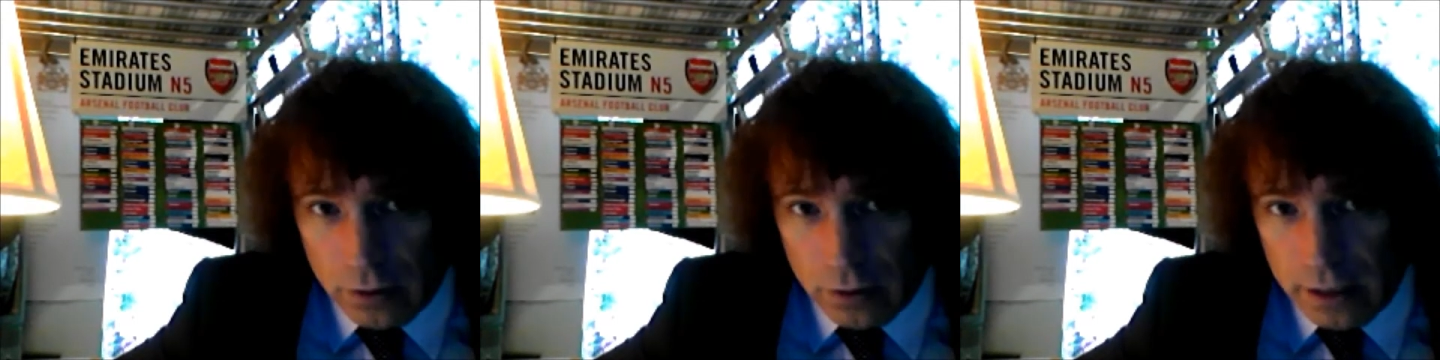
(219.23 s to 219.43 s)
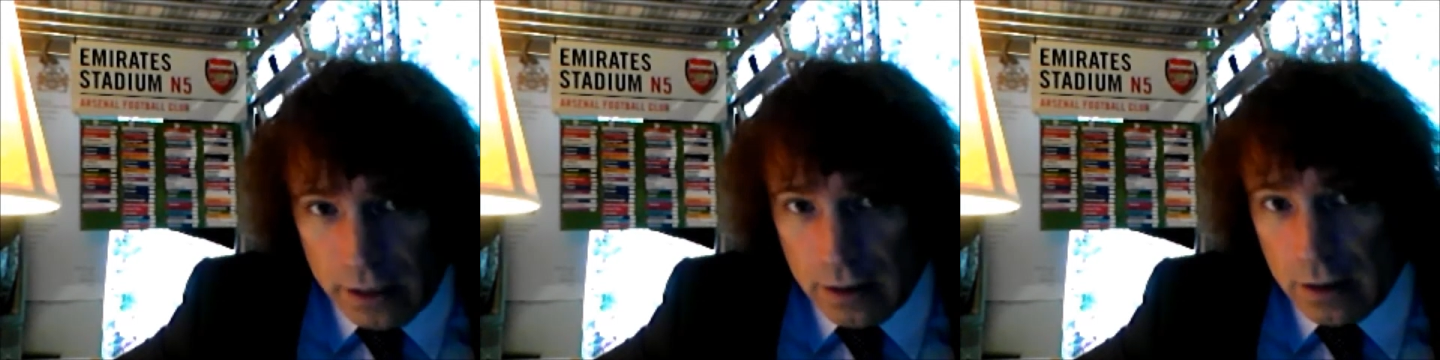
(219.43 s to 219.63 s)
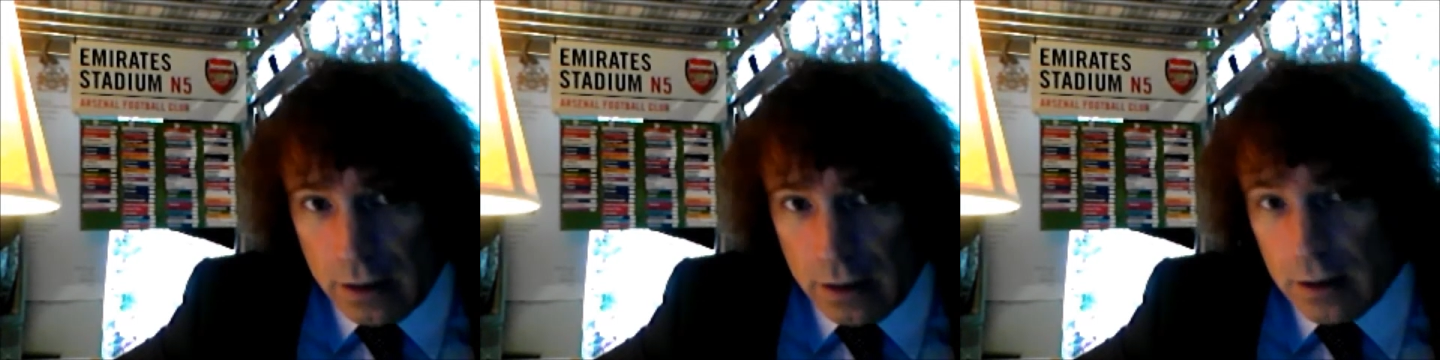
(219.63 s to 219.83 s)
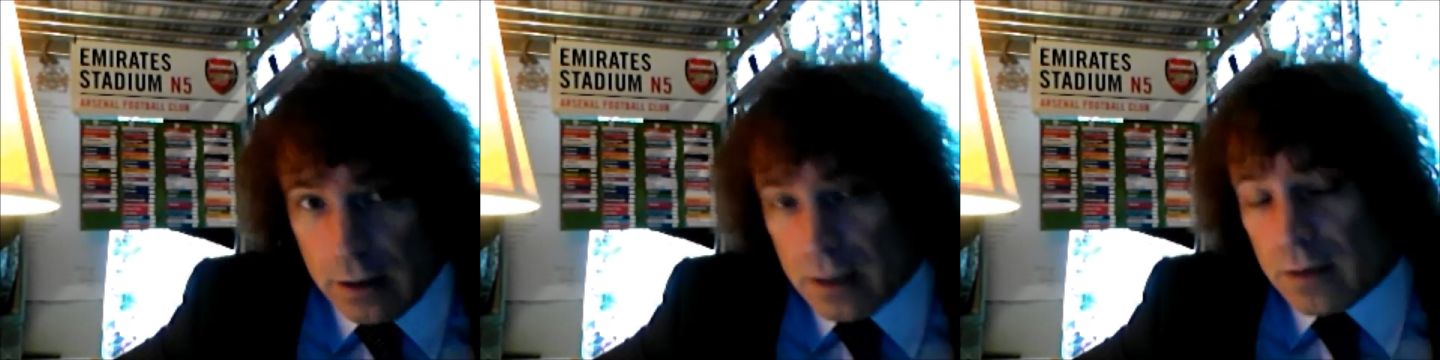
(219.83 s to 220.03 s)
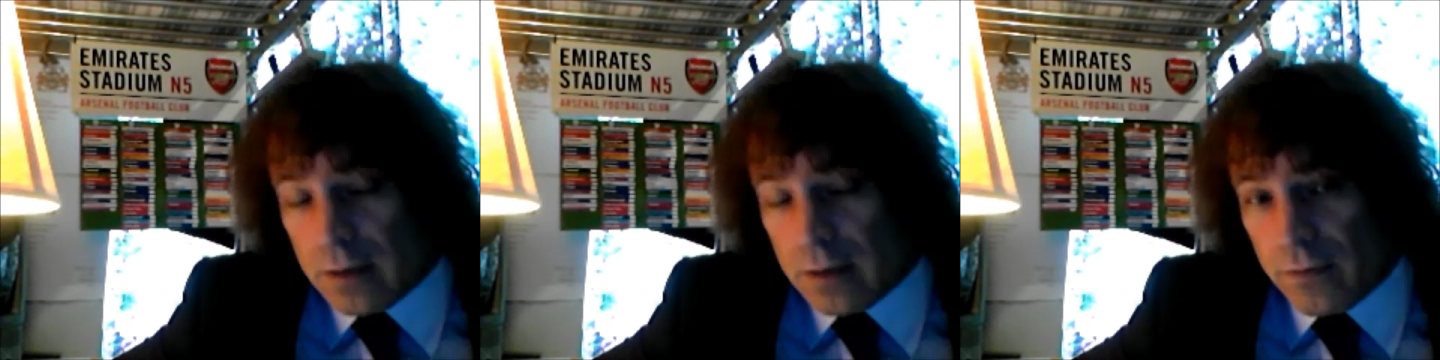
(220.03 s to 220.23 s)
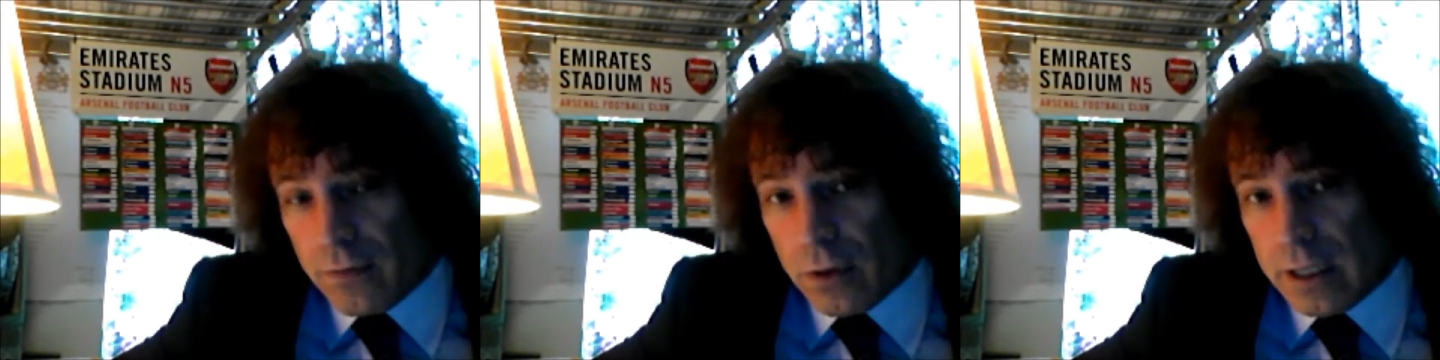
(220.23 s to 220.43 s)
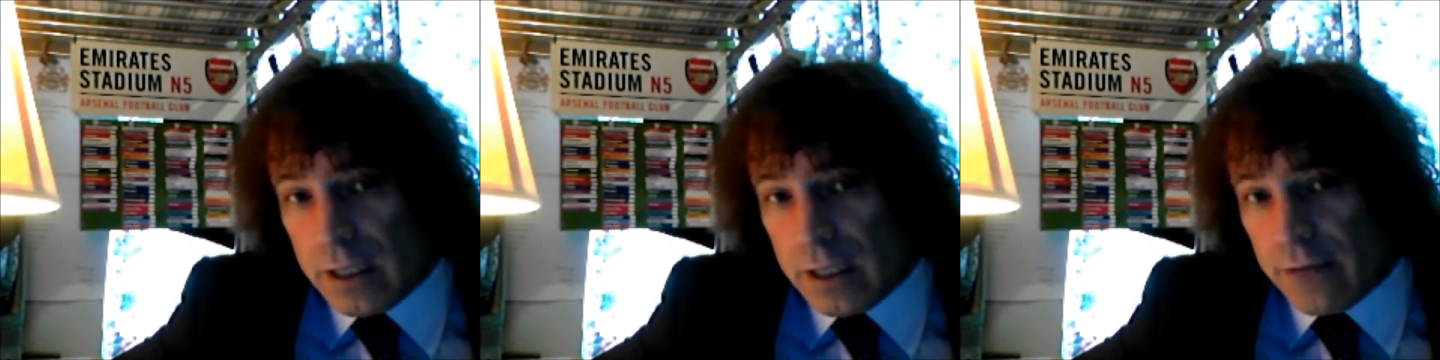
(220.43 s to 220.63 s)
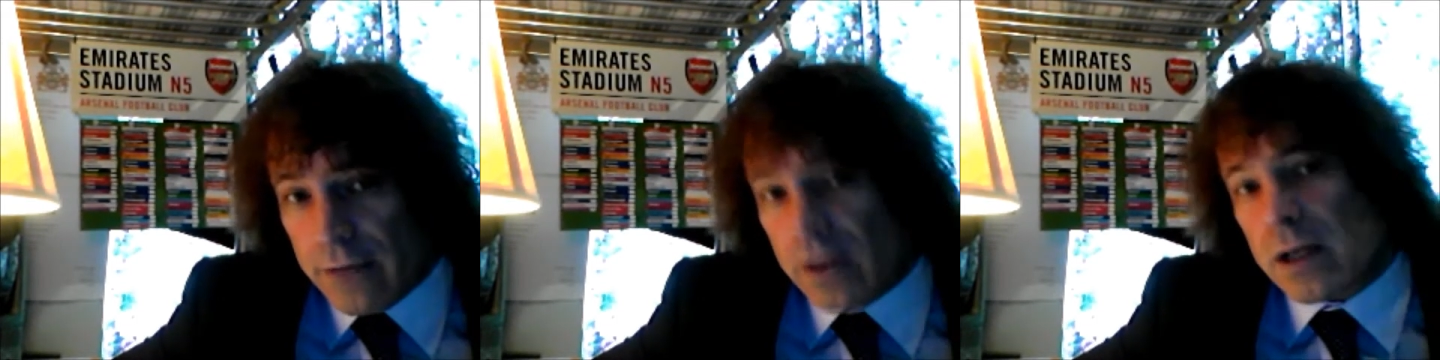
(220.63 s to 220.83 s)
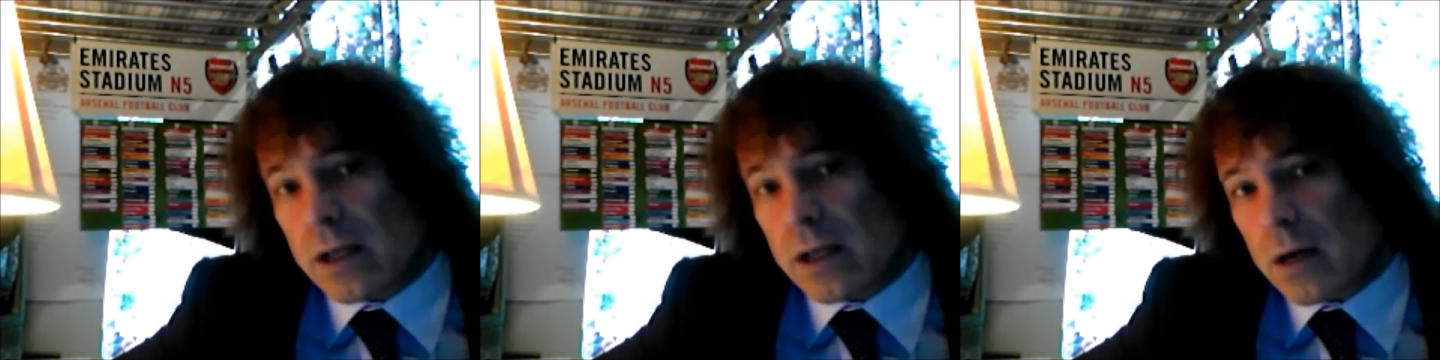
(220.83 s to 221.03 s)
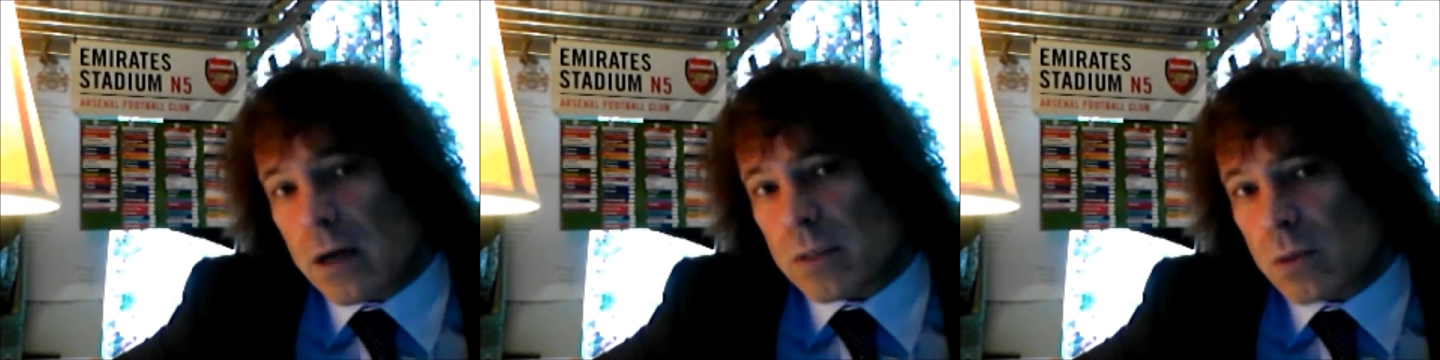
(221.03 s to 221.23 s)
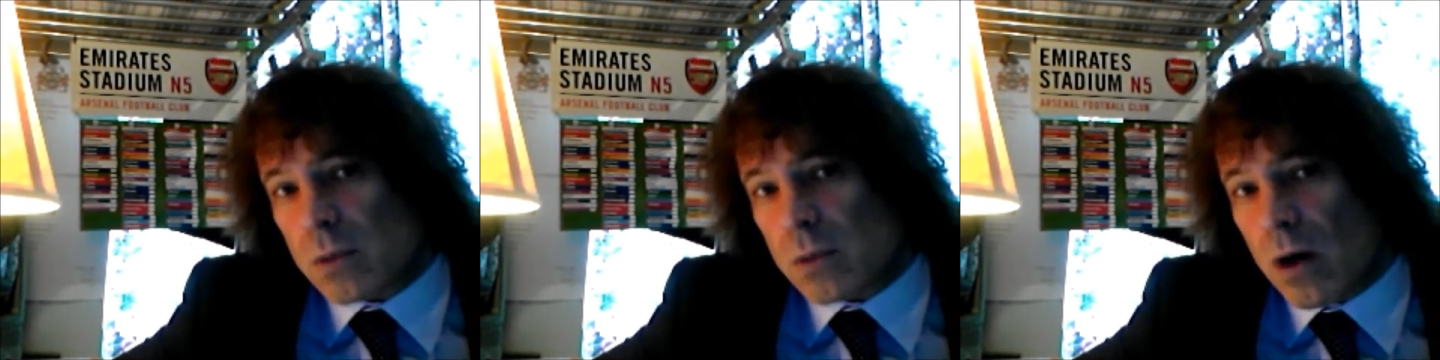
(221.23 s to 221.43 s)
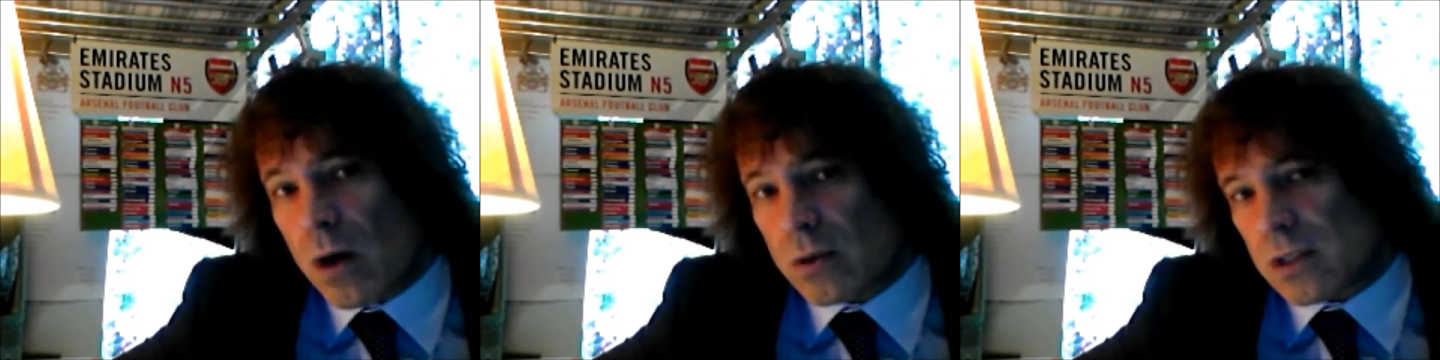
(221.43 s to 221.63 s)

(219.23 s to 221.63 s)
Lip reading: the FA Cup as well.